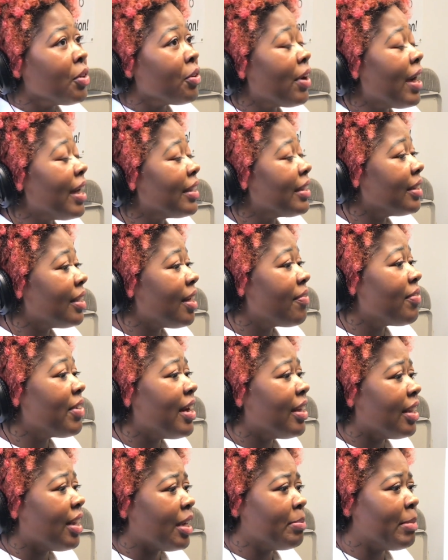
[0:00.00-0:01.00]
Girl, I had to love the
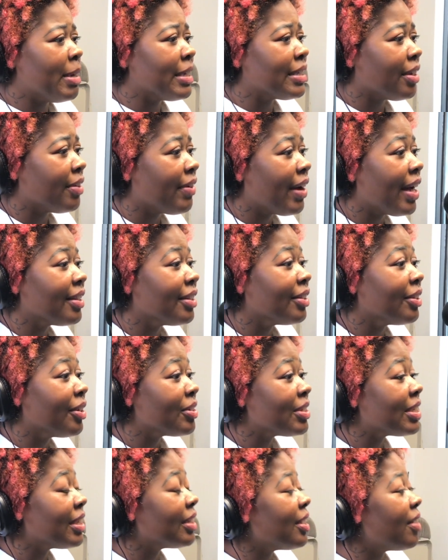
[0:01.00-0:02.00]
hell out of myself. I had to
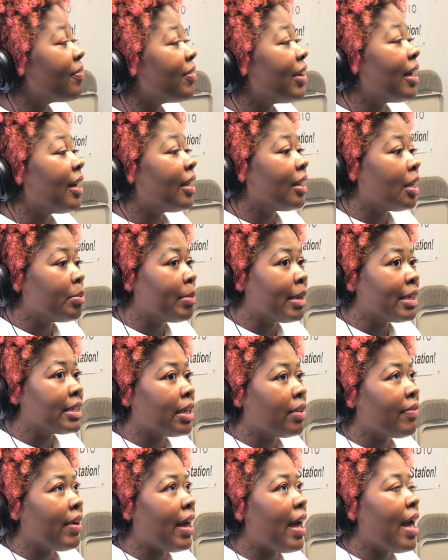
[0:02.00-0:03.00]
learn to love the hell out of
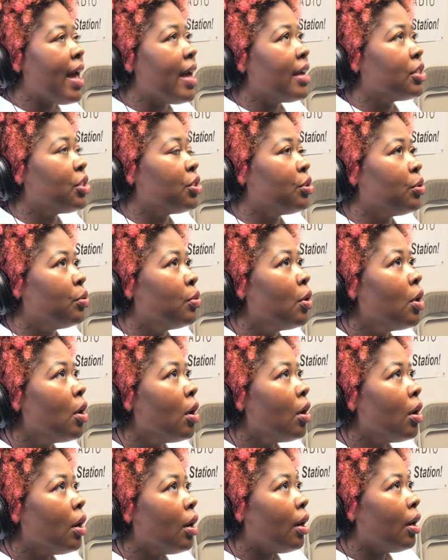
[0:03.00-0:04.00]
myself. I had to
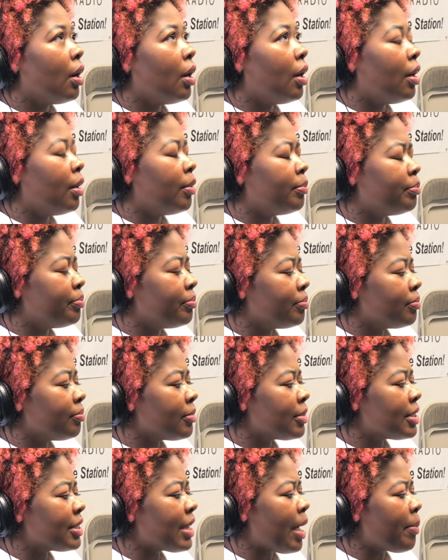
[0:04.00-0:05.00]

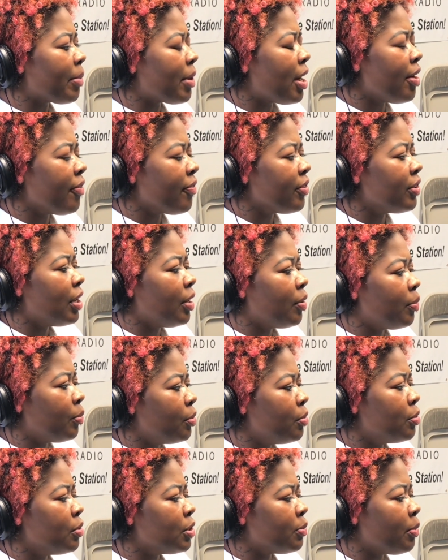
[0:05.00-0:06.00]
stop covering up
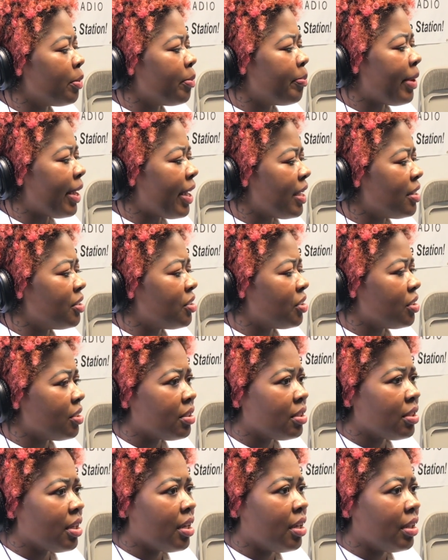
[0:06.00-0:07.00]
wounds with
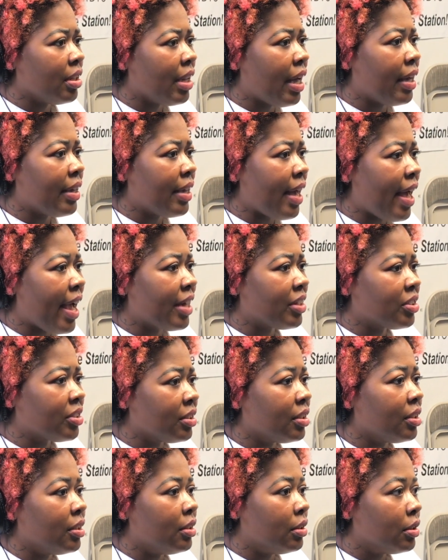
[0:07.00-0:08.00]
bandages and like
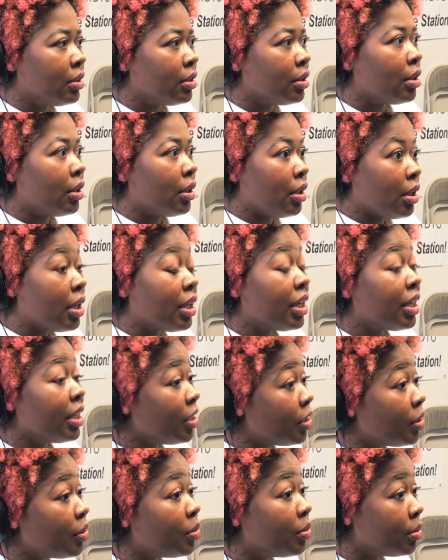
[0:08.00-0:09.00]
actually
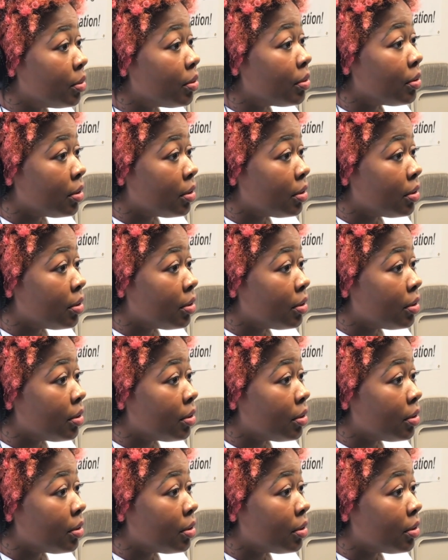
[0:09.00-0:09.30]
heal.